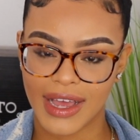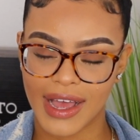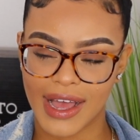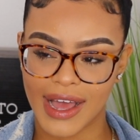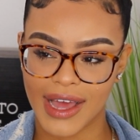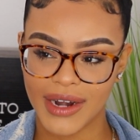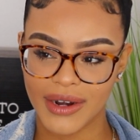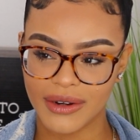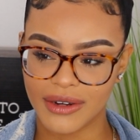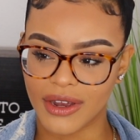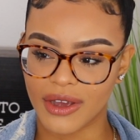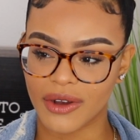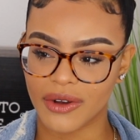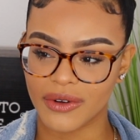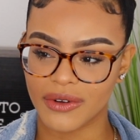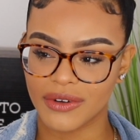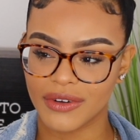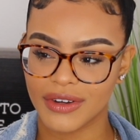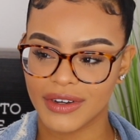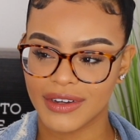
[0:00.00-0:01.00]
I don't
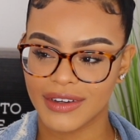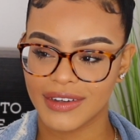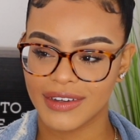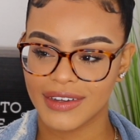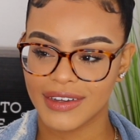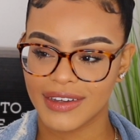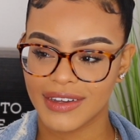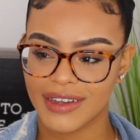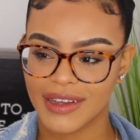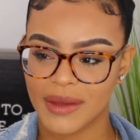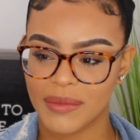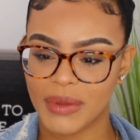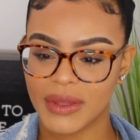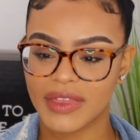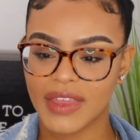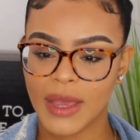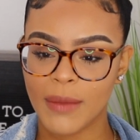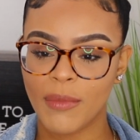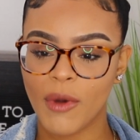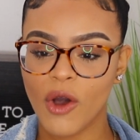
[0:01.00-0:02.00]
know. But
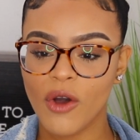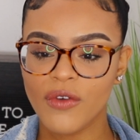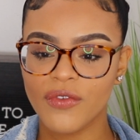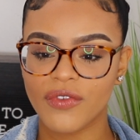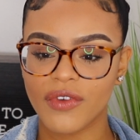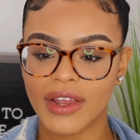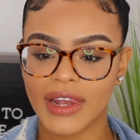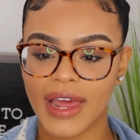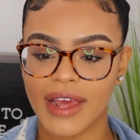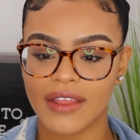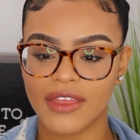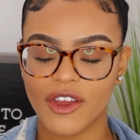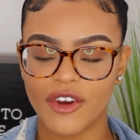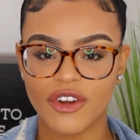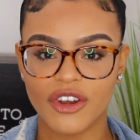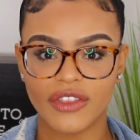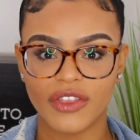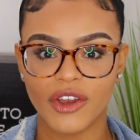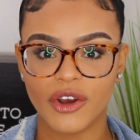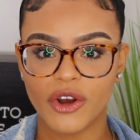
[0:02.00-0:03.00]
they both, like,
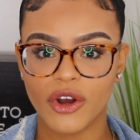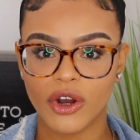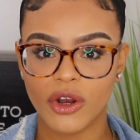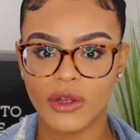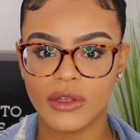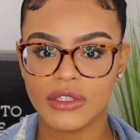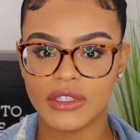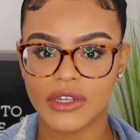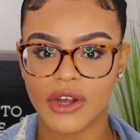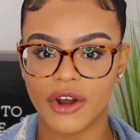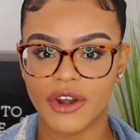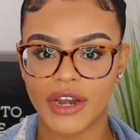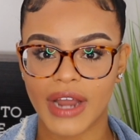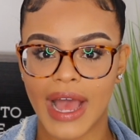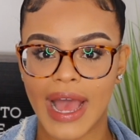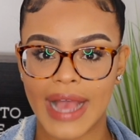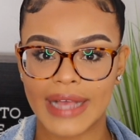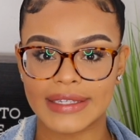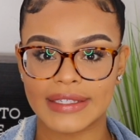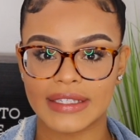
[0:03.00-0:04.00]
their curls are
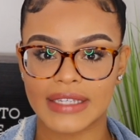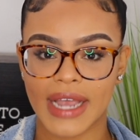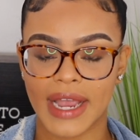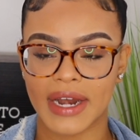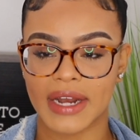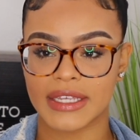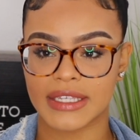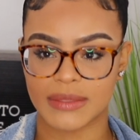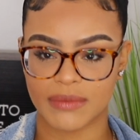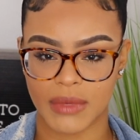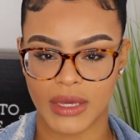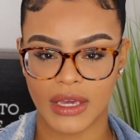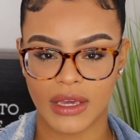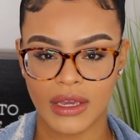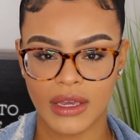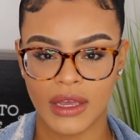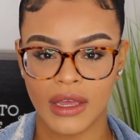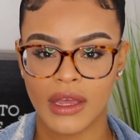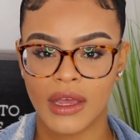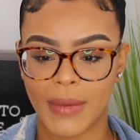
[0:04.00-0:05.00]
not as tight as
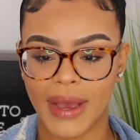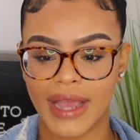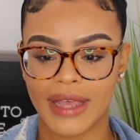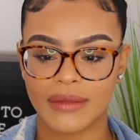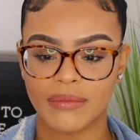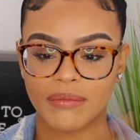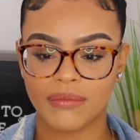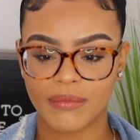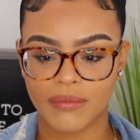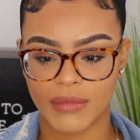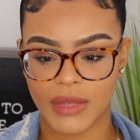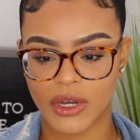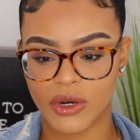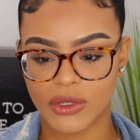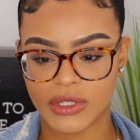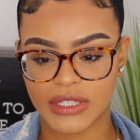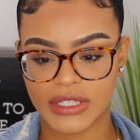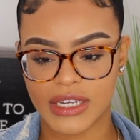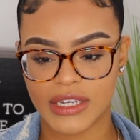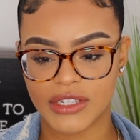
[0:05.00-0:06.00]
me. My
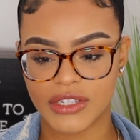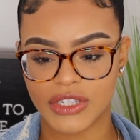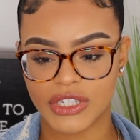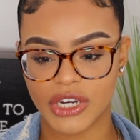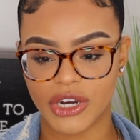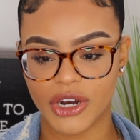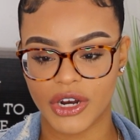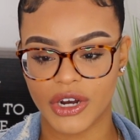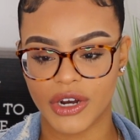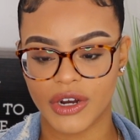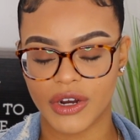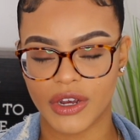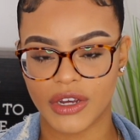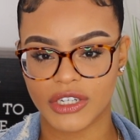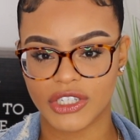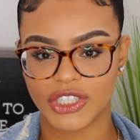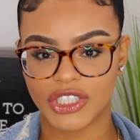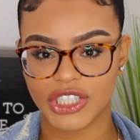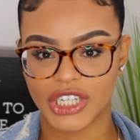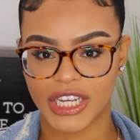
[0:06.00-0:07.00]
middle sister,
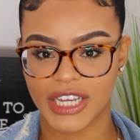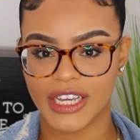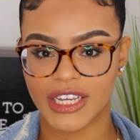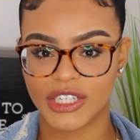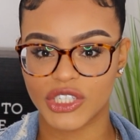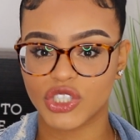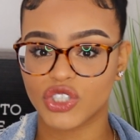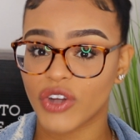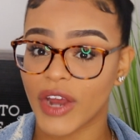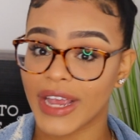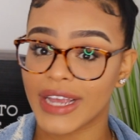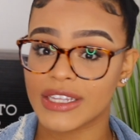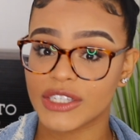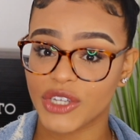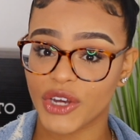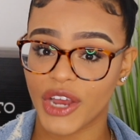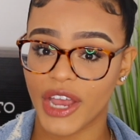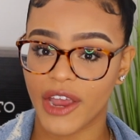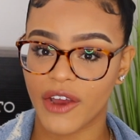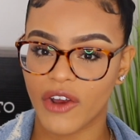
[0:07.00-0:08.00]
she straightens
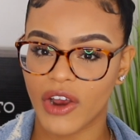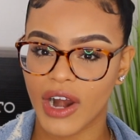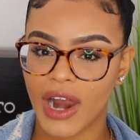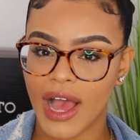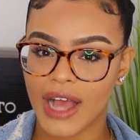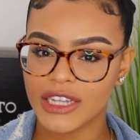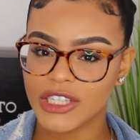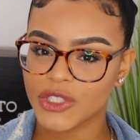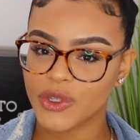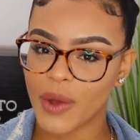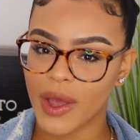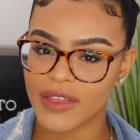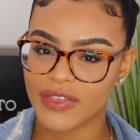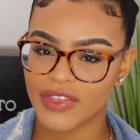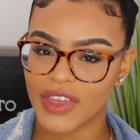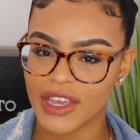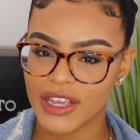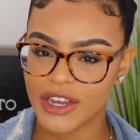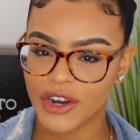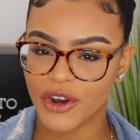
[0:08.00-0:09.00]
her hair a lot, so I
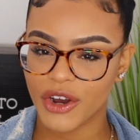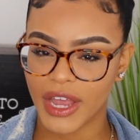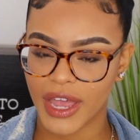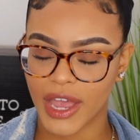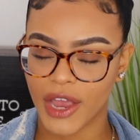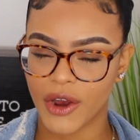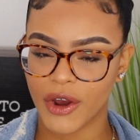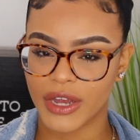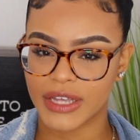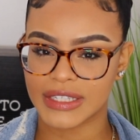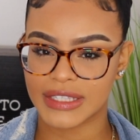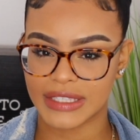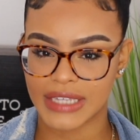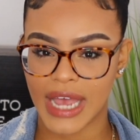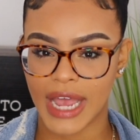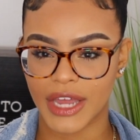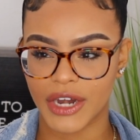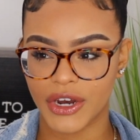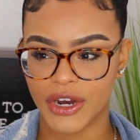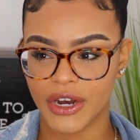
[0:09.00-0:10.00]
think her hair is
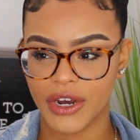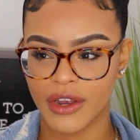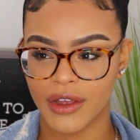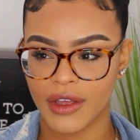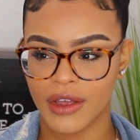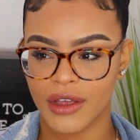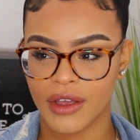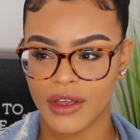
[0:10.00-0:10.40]
tighter.